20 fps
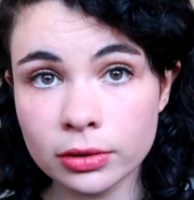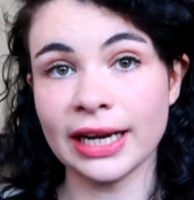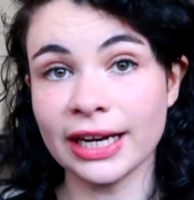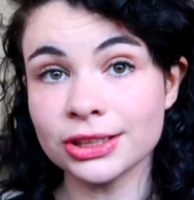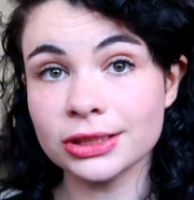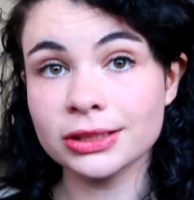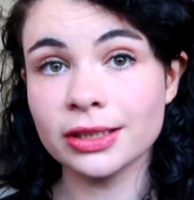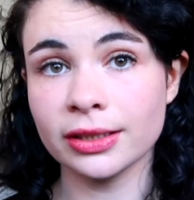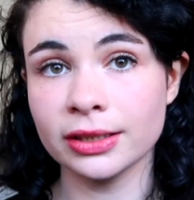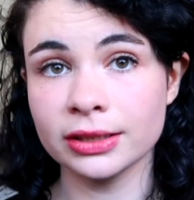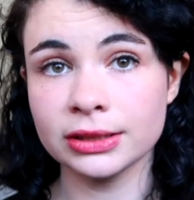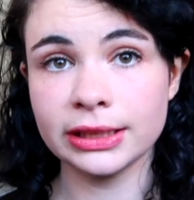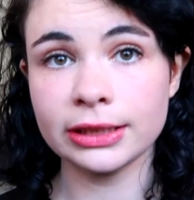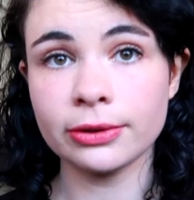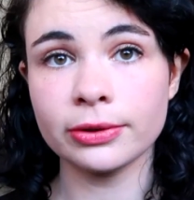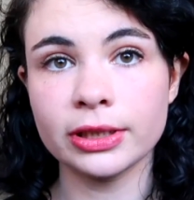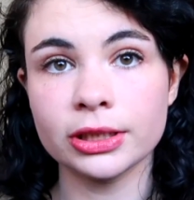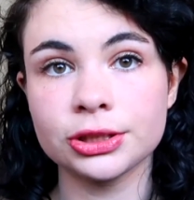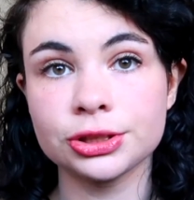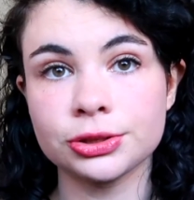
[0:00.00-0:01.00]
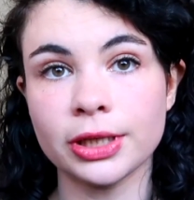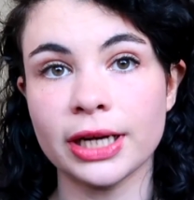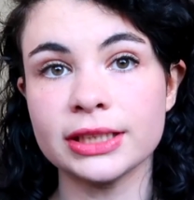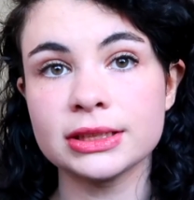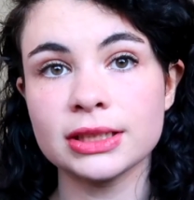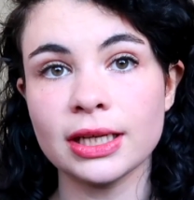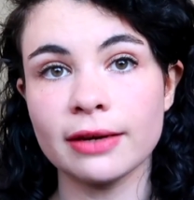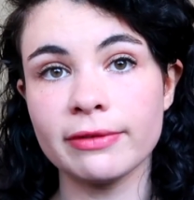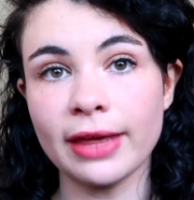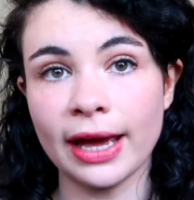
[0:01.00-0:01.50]
And I just couldn't deal with the
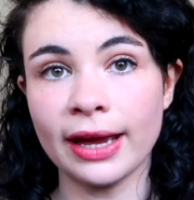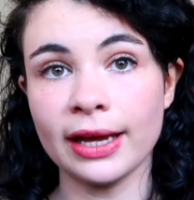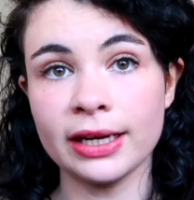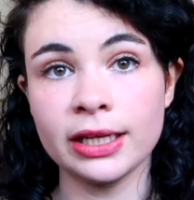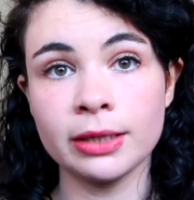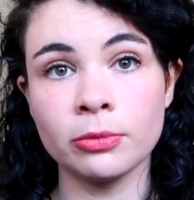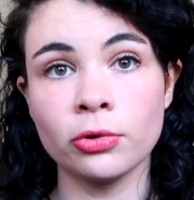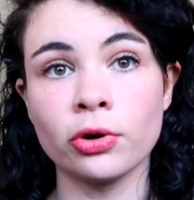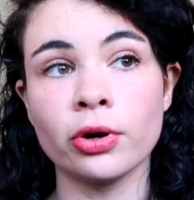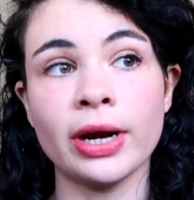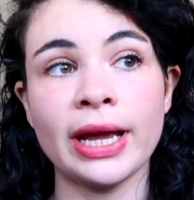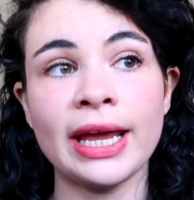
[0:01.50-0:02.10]
stress of that anymore.